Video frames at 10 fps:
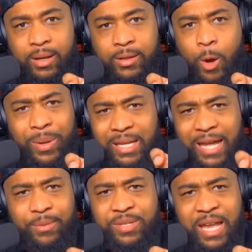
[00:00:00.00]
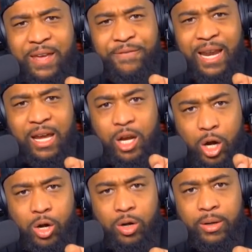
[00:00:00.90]
Don't be letting them say they feel like a
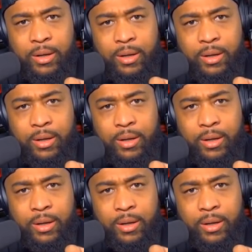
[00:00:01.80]
girl.